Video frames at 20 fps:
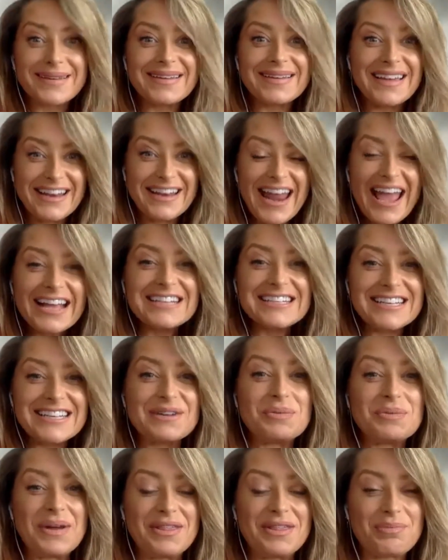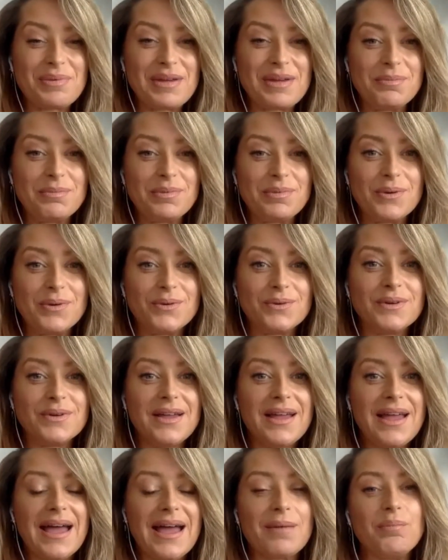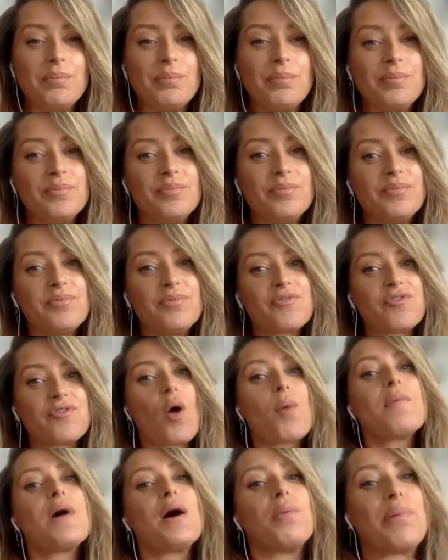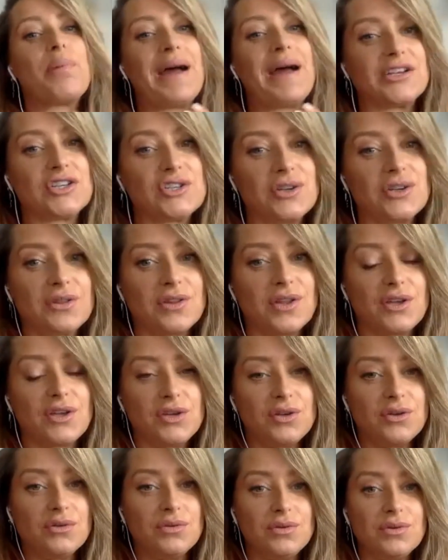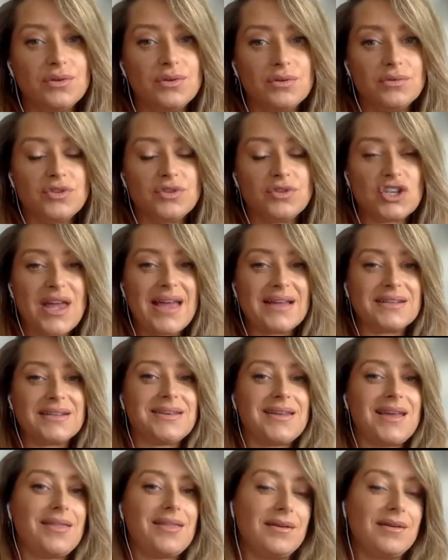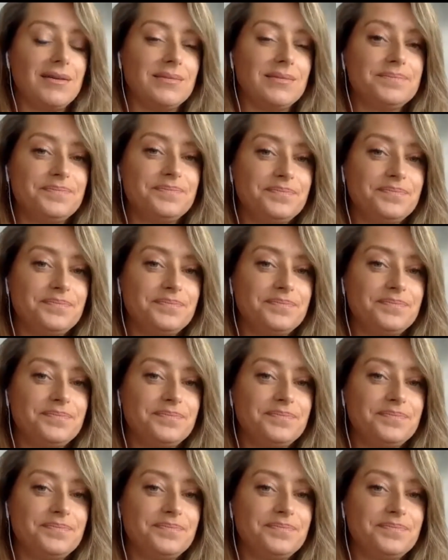connecting with people and from a passion that you you share together.